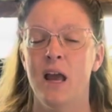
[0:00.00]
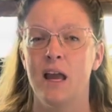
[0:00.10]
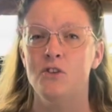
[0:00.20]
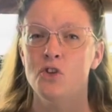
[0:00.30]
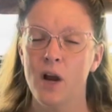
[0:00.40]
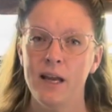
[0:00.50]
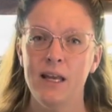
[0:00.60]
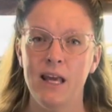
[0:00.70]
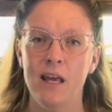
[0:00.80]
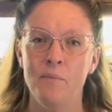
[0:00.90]
and trying
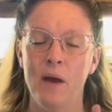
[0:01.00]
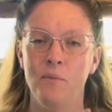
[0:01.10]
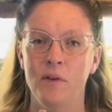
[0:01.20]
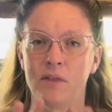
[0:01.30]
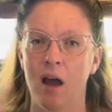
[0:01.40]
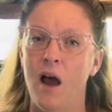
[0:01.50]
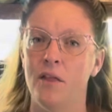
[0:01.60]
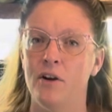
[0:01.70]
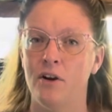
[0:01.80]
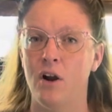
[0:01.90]
to keep up with the
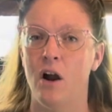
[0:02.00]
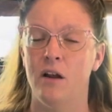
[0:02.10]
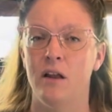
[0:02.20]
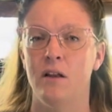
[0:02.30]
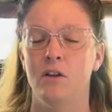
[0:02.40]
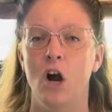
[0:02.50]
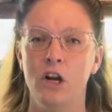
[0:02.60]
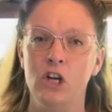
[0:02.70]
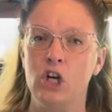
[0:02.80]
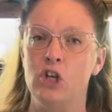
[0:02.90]
other
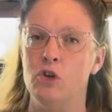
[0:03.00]
gardener